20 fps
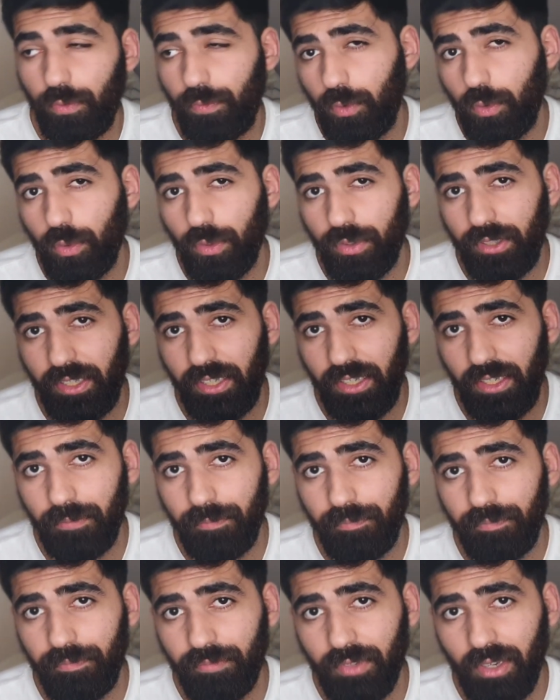14,
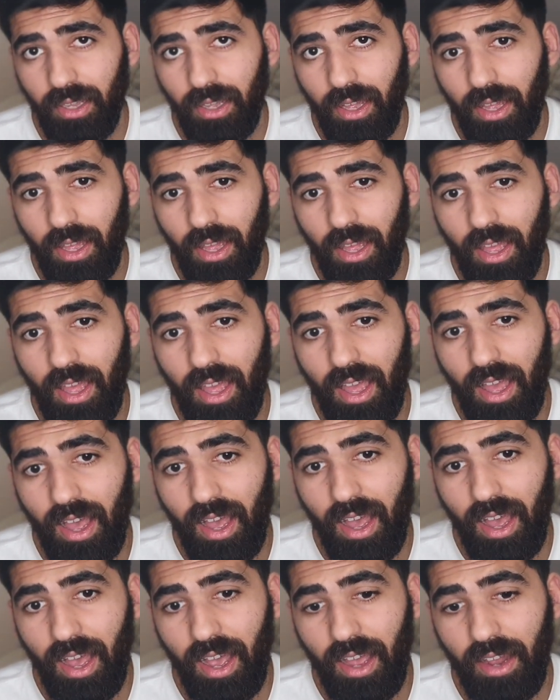
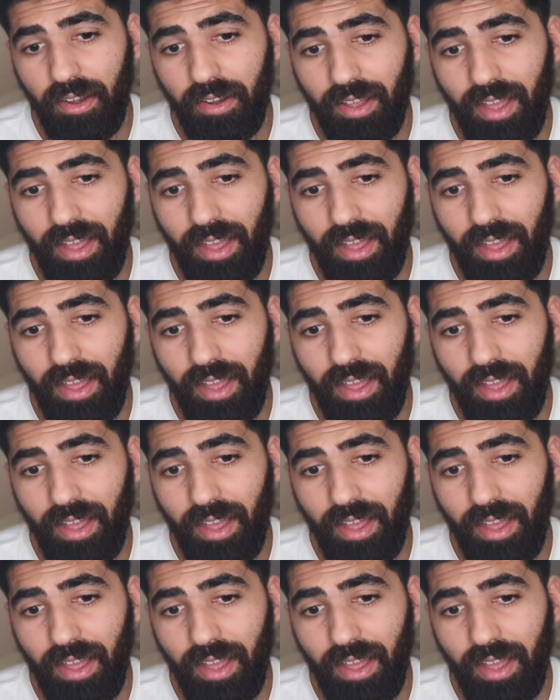and